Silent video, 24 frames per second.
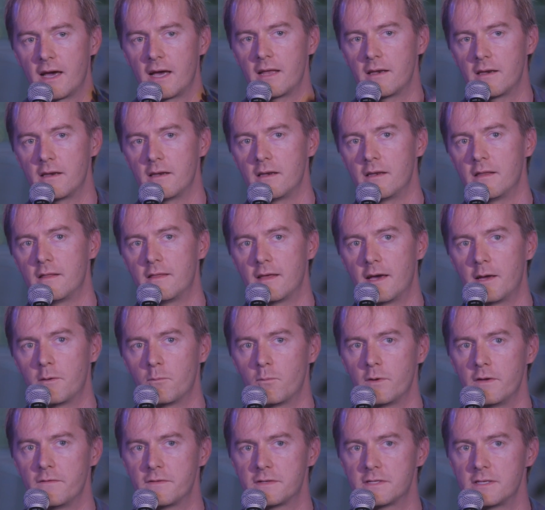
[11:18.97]

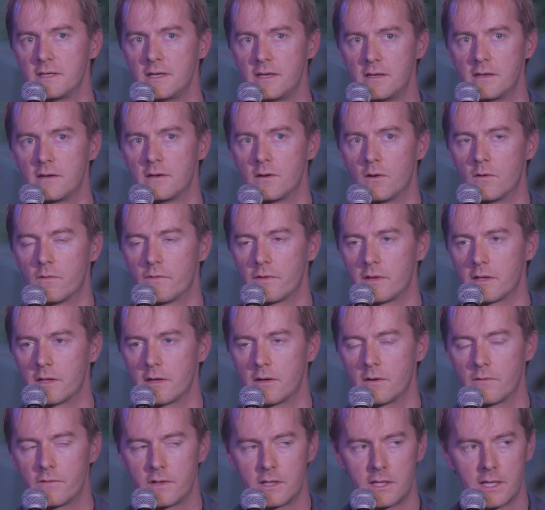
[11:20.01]
that we've seen over
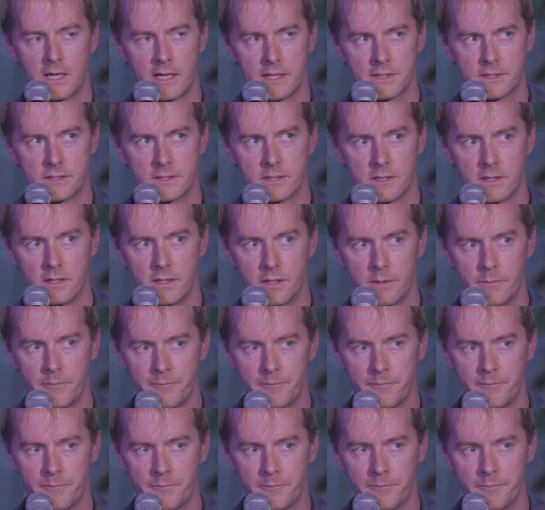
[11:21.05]
the last